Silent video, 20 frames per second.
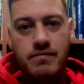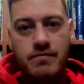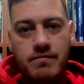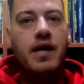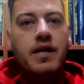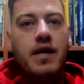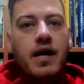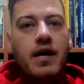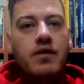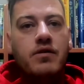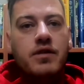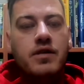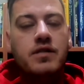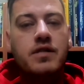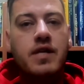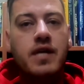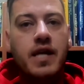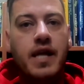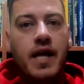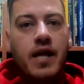and how this
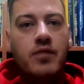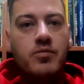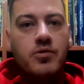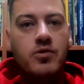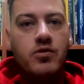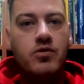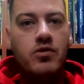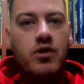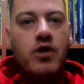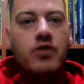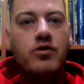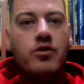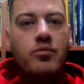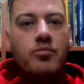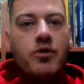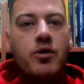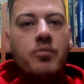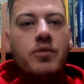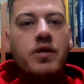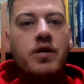can help you grow your
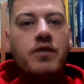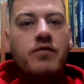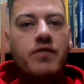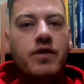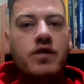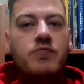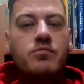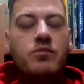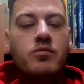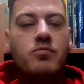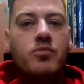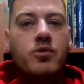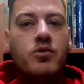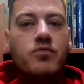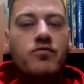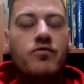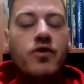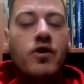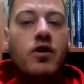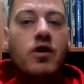property investment
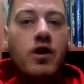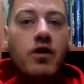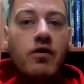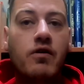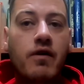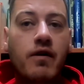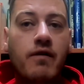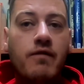portfolio